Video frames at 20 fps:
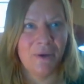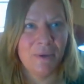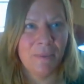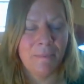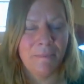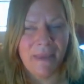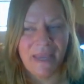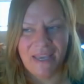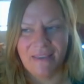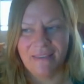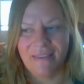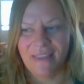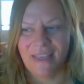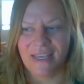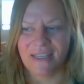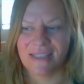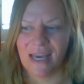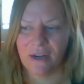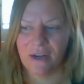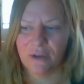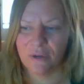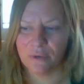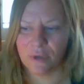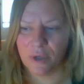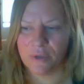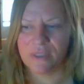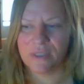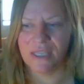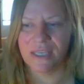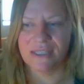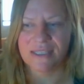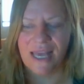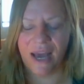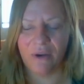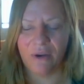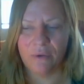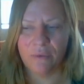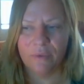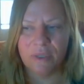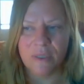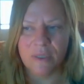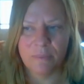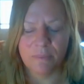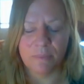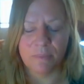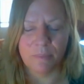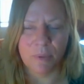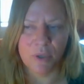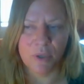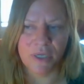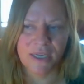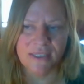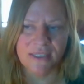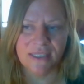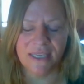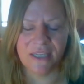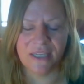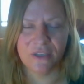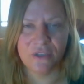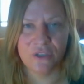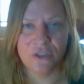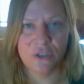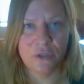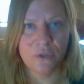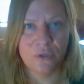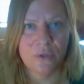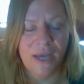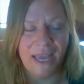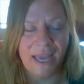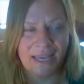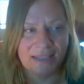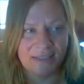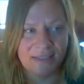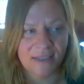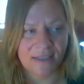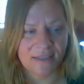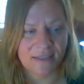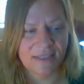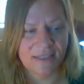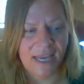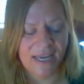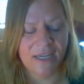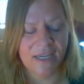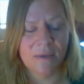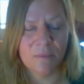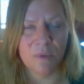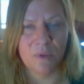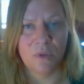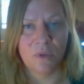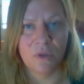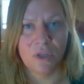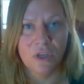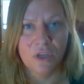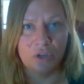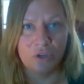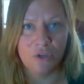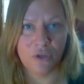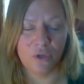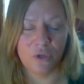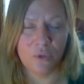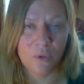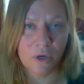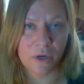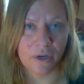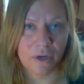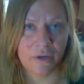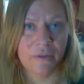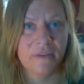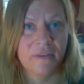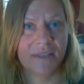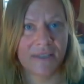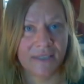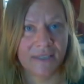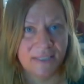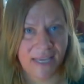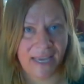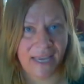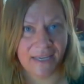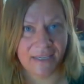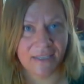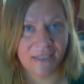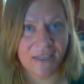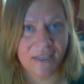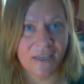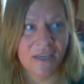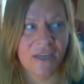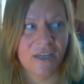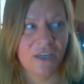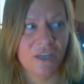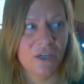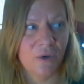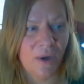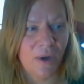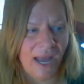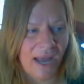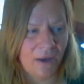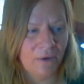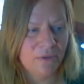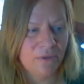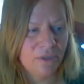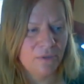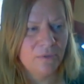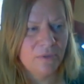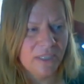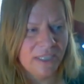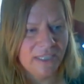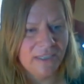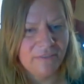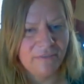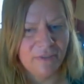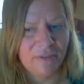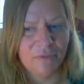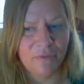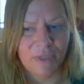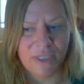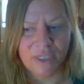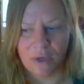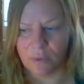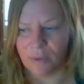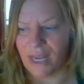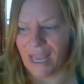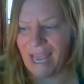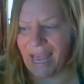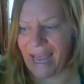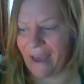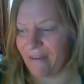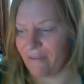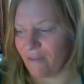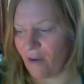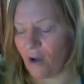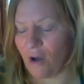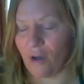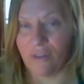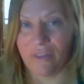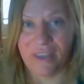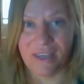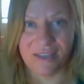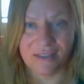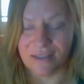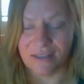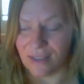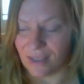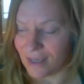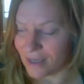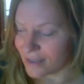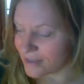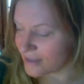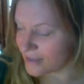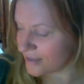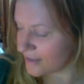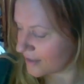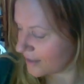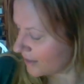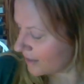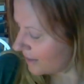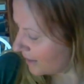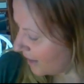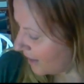how to make things, how to grow things, how to really put us into a sustainable new earth state. You know, how to live if we don't have all these things.